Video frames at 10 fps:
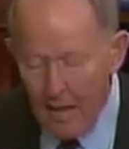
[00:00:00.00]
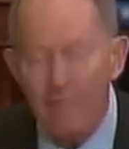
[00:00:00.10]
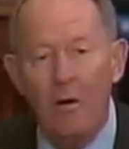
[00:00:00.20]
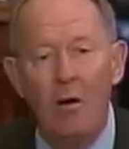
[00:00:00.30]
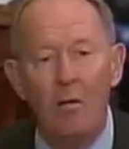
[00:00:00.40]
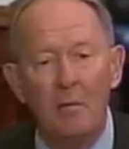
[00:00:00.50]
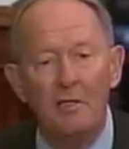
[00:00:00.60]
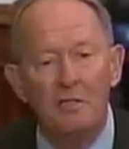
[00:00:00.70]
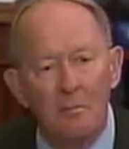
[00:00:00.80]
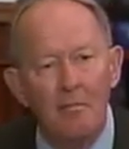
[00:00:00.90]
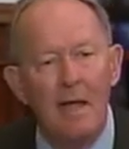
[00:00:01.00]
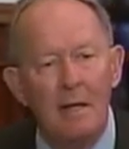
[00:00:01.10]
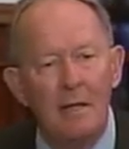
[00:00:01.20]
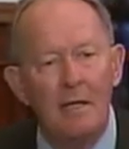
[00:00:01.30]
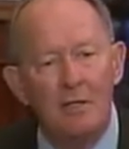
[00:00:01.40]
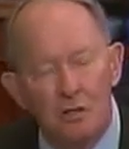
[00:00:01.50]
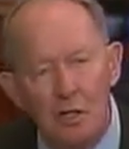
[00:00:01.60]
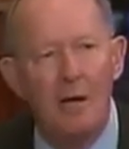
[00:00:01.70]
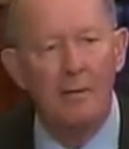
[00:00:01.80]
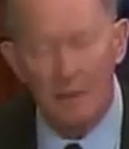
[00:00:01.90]
have always demanded and
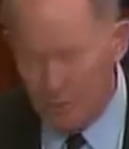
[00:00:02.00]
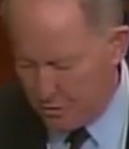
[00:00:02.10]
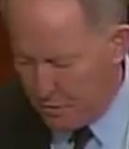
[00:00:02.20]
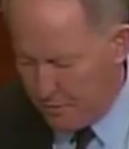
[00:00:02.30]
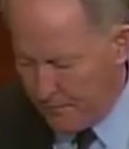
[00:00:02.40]
cherished.